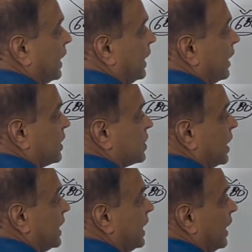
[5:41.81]
1 year
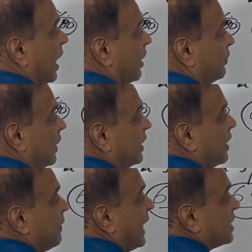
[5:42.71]
study after
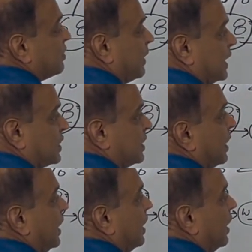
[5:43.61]
they maximized
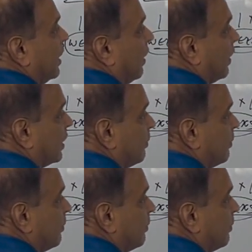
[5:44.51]
on the